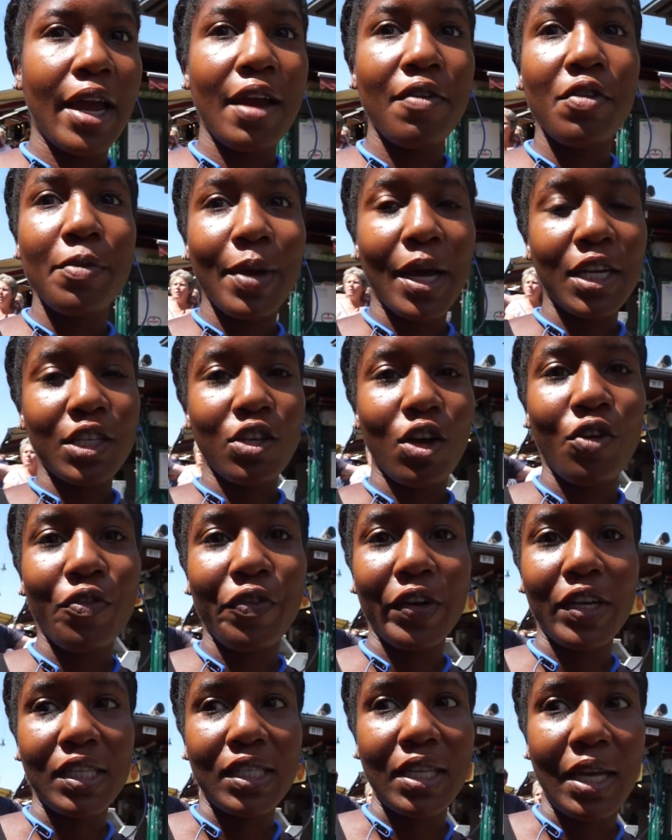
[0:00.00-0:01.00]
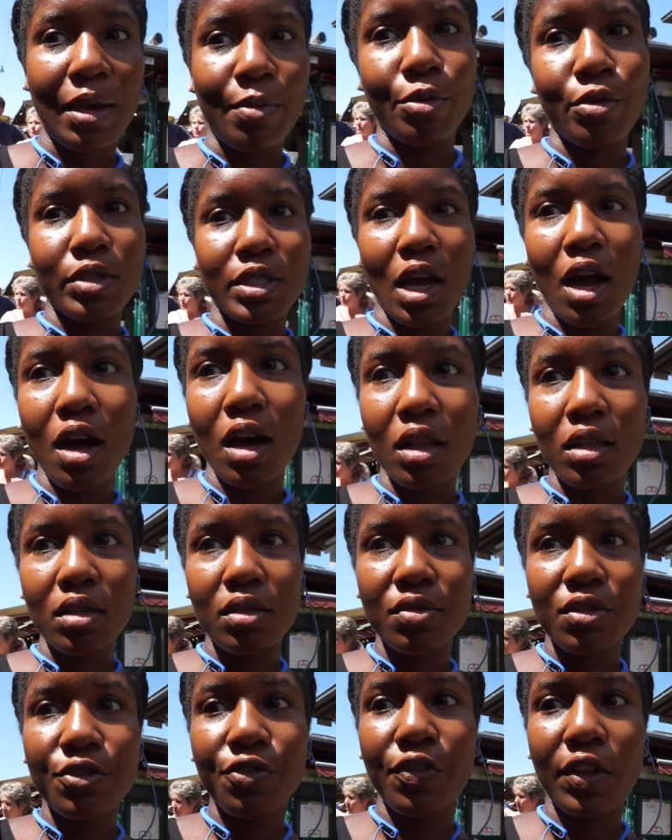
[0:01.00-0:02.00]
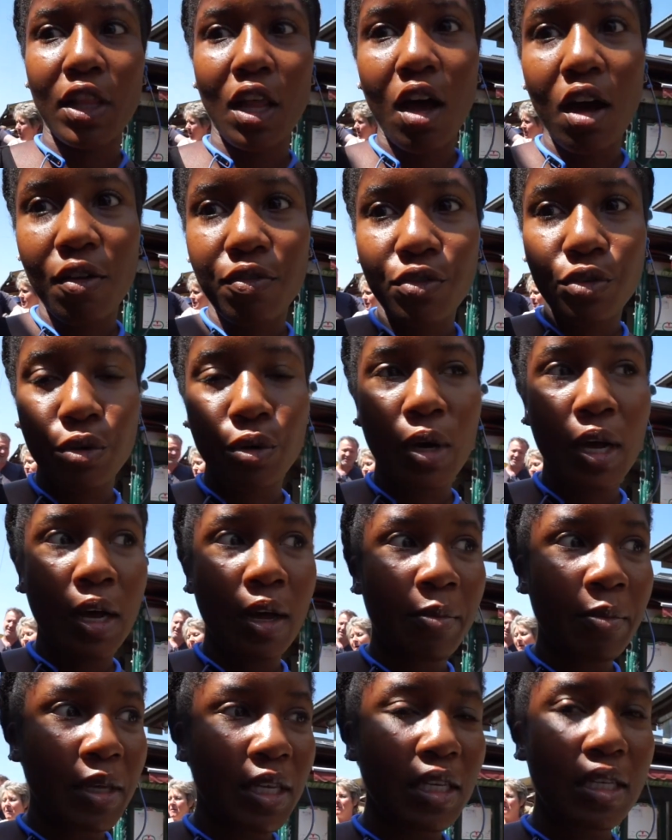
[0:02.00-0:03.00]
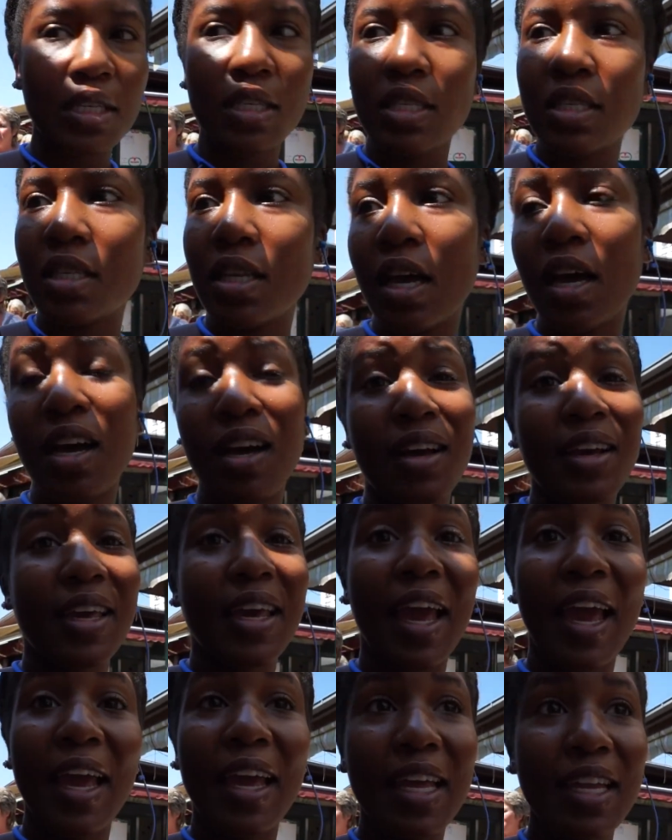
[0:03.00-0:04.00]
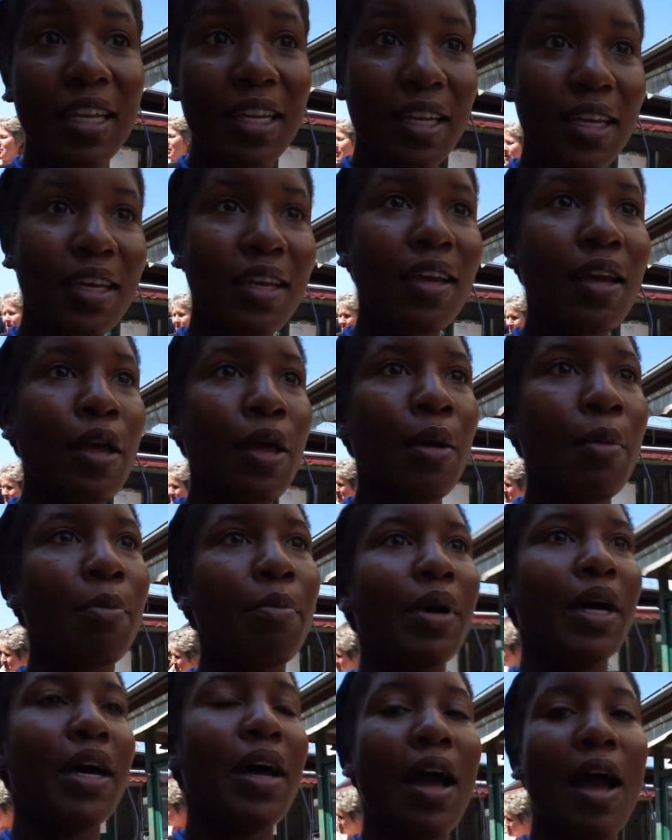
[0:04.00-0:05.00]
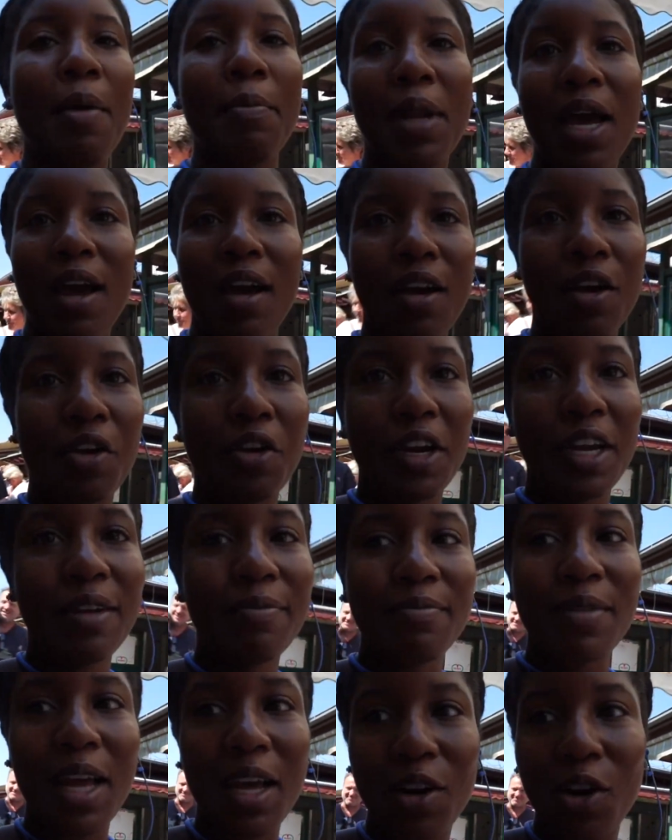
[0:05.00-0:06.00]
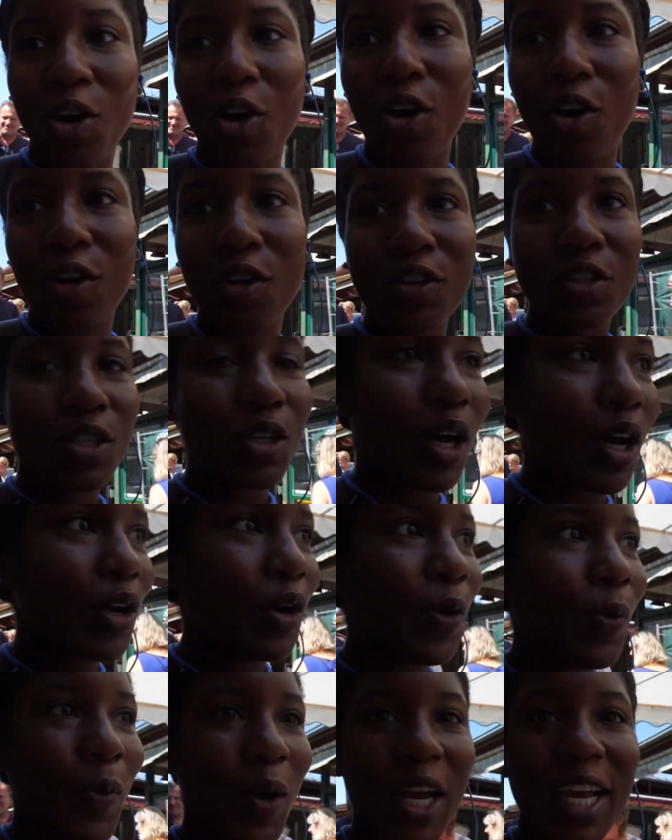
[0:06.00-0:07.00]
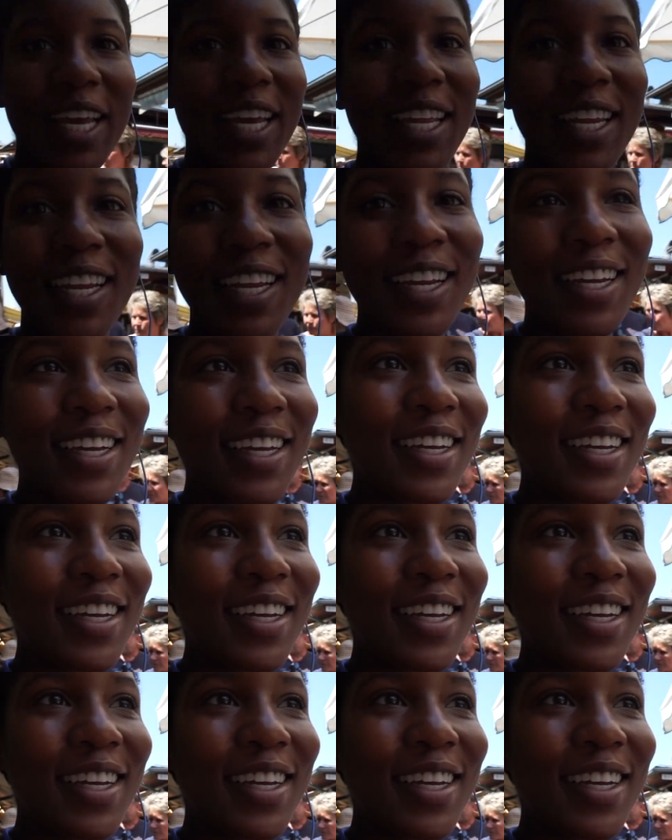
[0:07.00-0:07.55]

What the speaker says: Everybody's offering samples, olives, falafel, hummus, but I'm not hungry at all, so I don't want any.